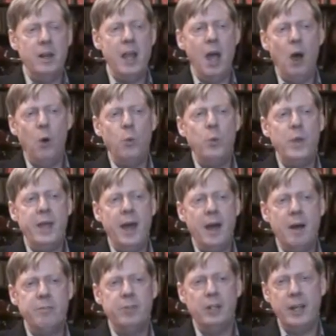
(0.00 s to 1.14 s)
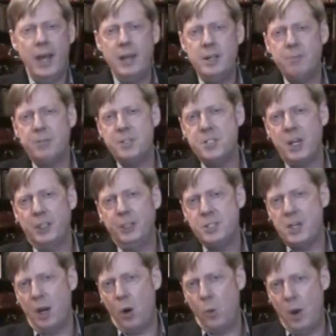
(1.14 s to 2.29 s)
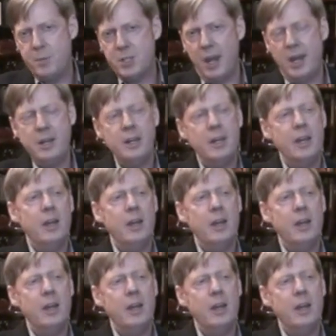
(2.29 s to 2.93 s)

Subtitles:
Now, we have, again, different sections on our website